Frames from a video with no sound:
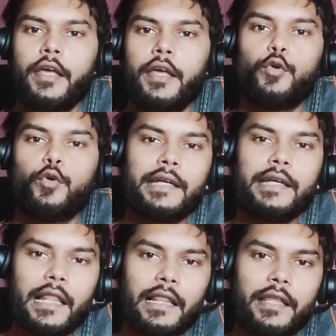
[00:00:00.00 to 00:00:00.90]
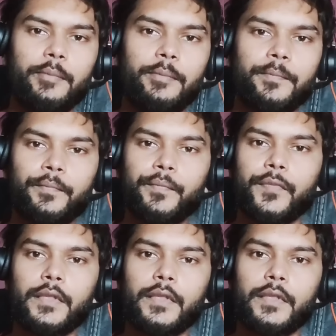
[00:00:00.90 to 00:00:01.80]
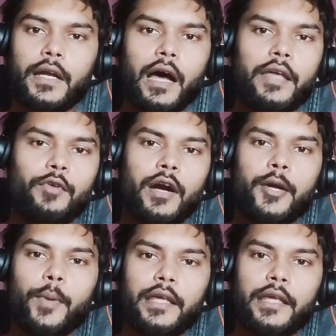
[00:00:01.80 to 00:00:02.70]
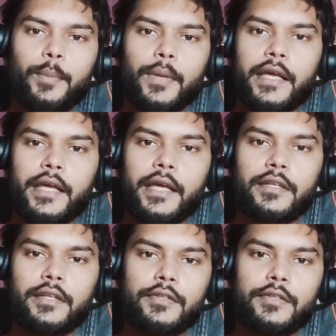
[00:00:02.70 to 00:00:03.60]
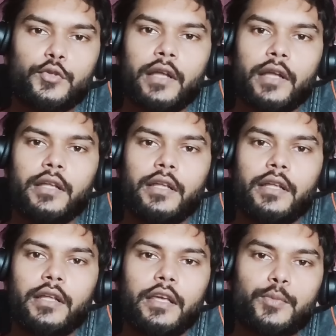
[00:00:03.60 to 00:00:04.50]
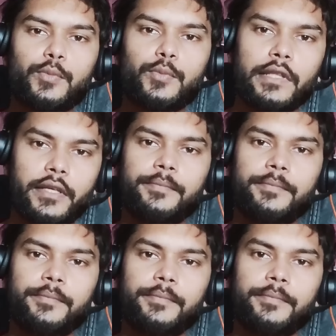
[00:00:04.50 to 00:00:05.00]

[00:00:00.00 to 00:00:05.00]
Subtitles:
you can tell them that I want my applications to run smoothly.